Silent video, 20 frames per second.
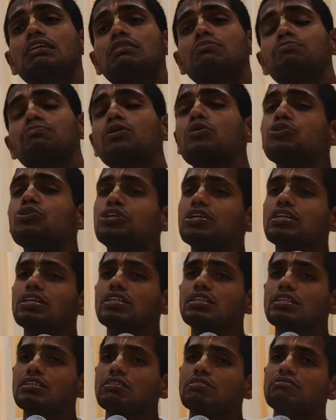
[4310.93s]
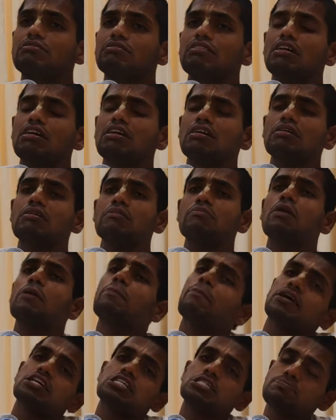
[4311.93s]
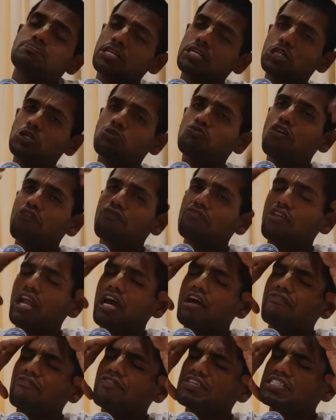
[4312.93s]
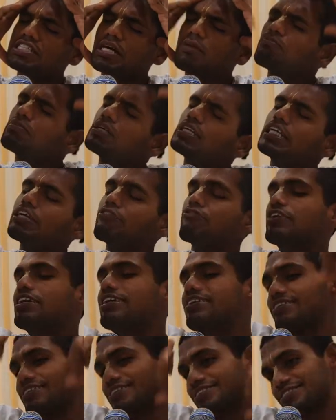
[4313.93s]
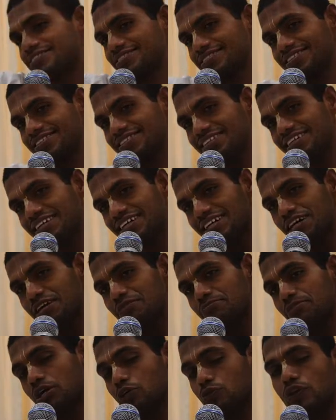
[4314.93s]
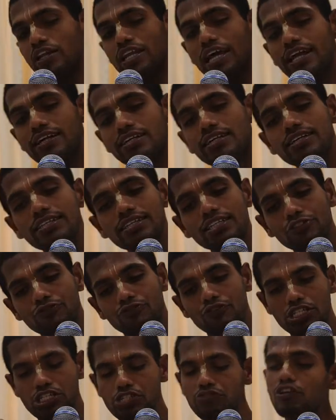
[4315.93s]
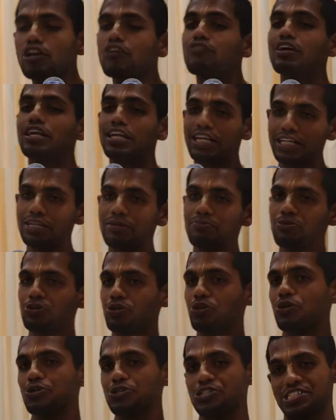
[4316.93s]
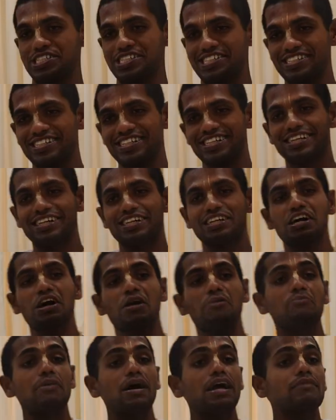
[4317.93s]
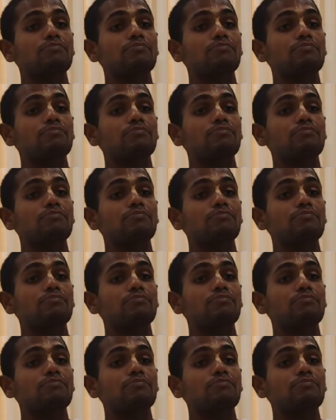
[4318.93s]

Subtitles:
Prabhuji, my perspective of life is completely different. But when I attend this festival of enlightenment course, my